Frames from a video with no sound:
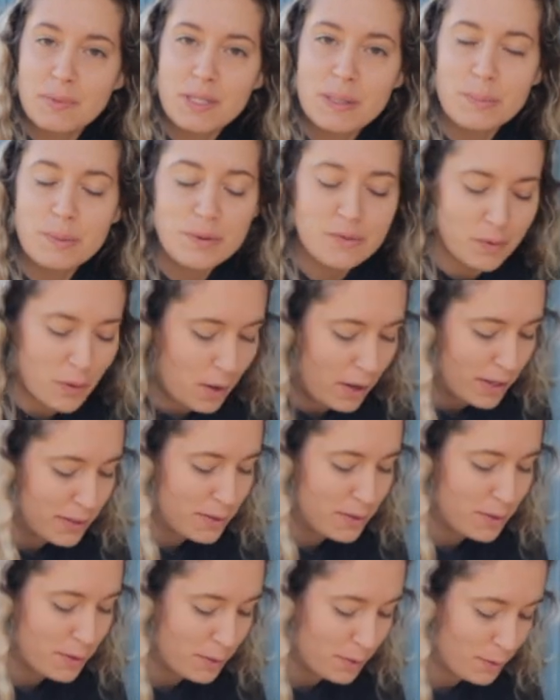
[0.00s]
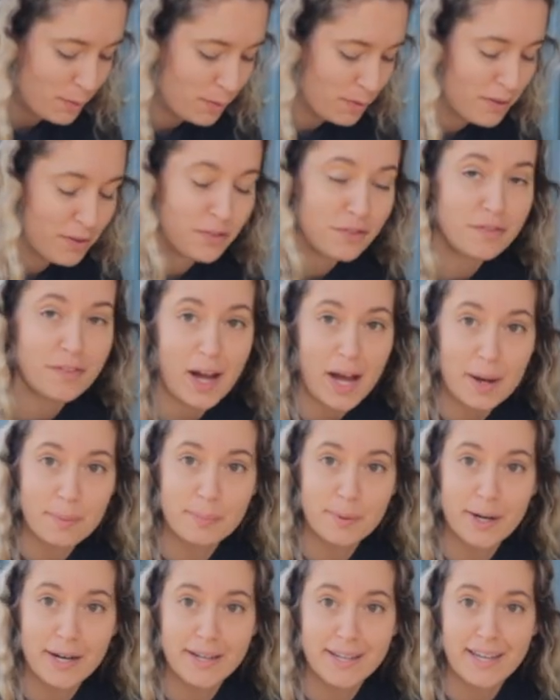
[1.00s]
to move on to the
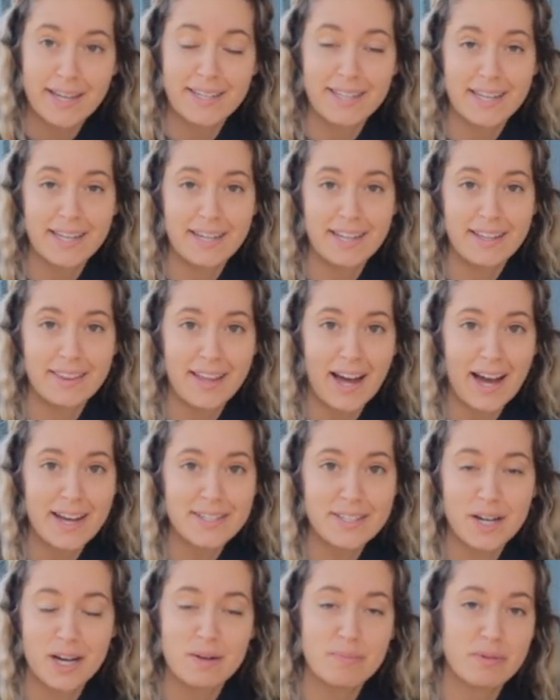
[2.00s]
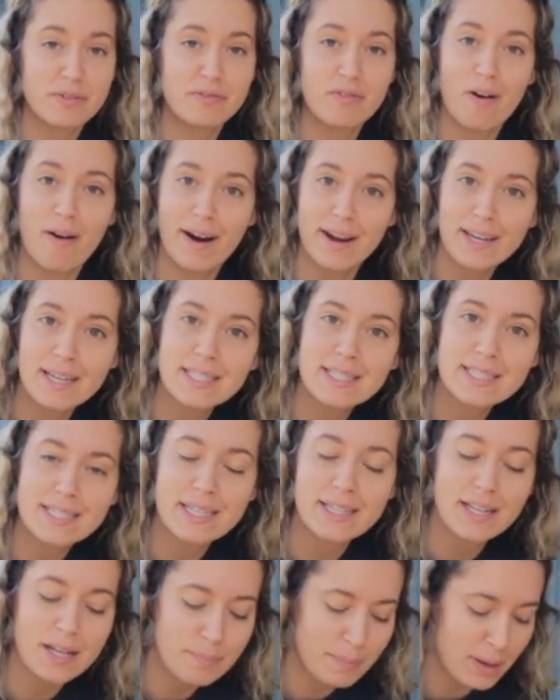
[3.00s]
fabric and getting that done before I can
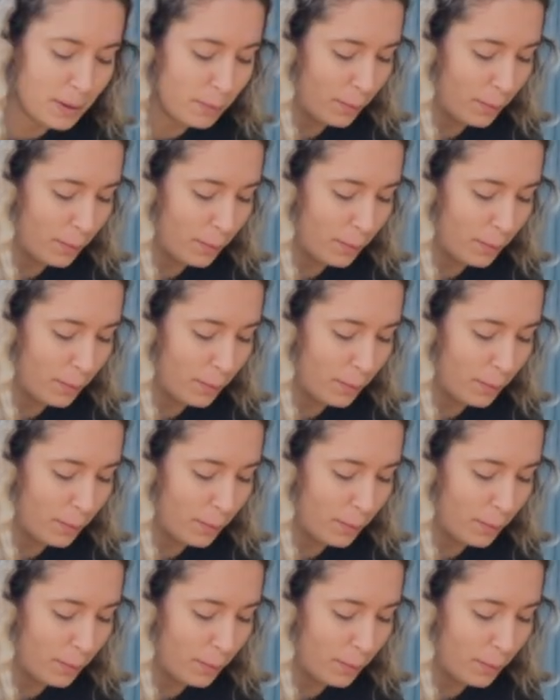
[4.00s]
seal up my